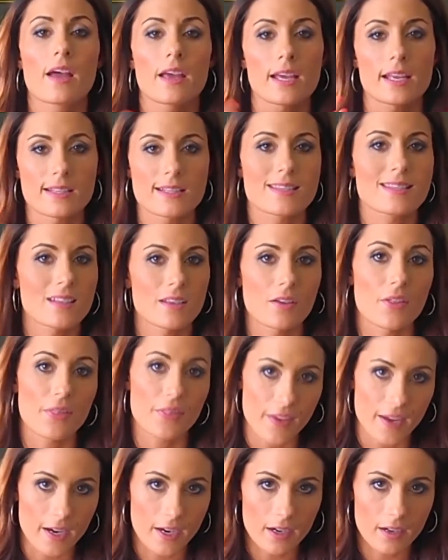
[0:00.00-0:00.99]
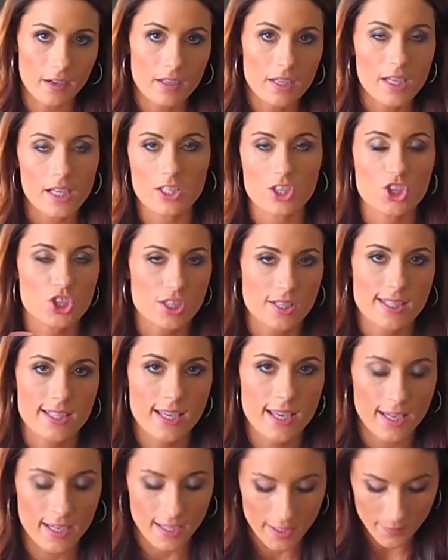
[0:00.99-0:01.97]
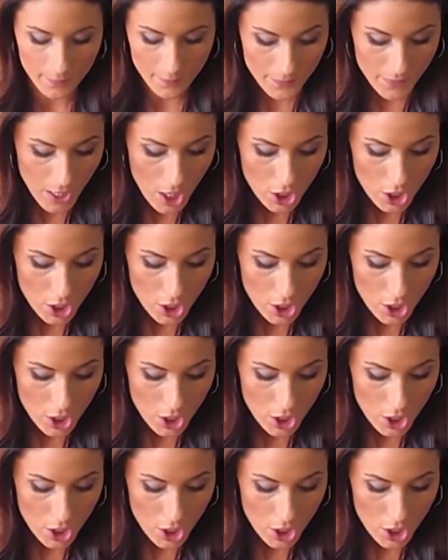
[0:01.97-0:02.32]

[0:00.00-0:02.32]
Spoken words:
it's still there. It's just hidden.